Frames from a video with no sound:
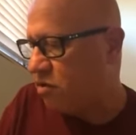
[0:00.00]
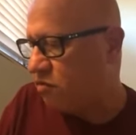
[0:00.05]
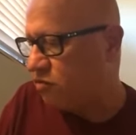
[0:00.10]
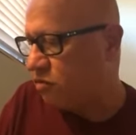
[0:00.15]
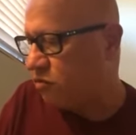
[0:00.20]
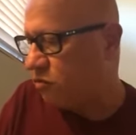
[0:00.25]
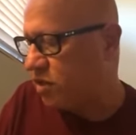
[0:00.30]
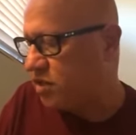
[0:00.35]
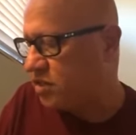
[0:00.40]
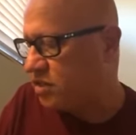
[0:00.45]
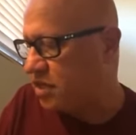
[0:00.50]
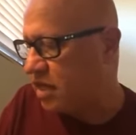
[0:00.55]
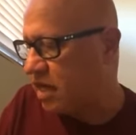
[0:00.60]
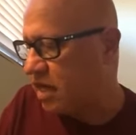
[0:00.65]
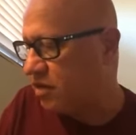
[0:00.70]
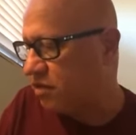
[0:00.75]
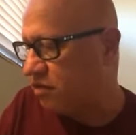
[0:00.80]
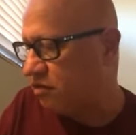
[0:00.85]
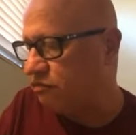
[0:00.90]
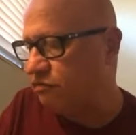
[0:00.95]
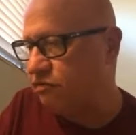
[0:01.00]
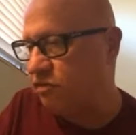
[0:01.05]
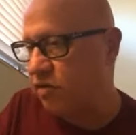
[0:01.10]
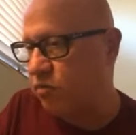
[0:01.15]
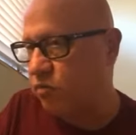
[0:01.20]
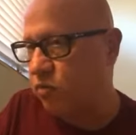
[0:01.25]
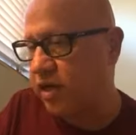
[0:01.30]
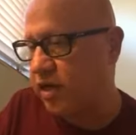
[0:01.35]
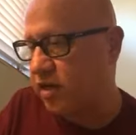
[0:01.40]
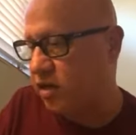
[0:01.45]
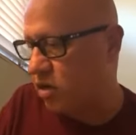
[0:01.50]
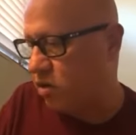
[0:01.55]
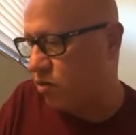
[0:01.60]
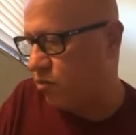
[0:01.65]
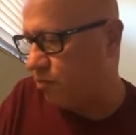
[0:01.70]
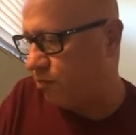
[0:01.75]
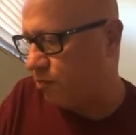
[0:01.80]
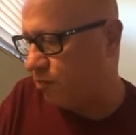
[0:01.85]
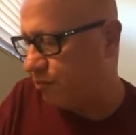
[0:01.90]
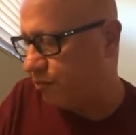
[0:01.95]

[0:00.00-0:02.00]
from one side of the front window.